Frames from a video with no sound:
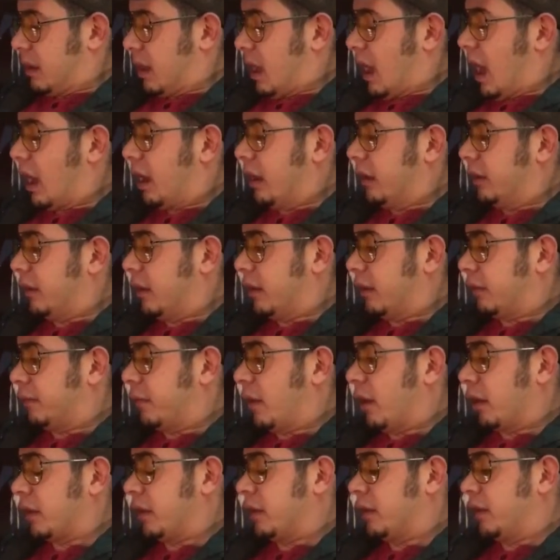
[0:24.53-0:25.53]
How does this
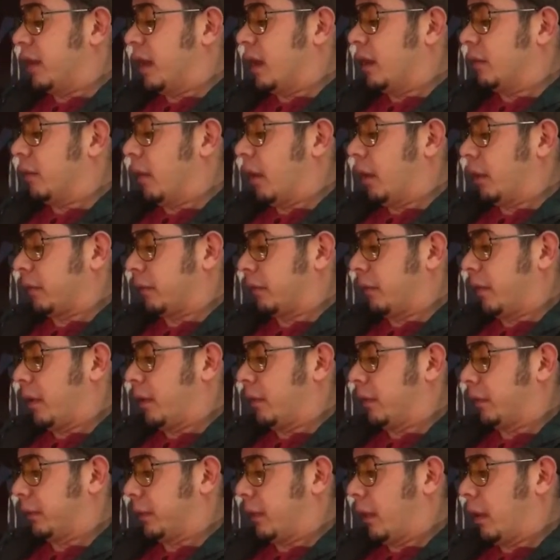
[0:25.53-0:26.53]
fucking thing work
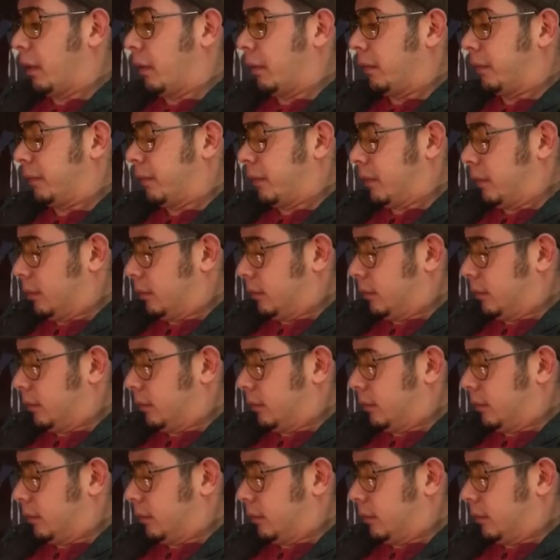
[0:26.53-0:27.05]
first off?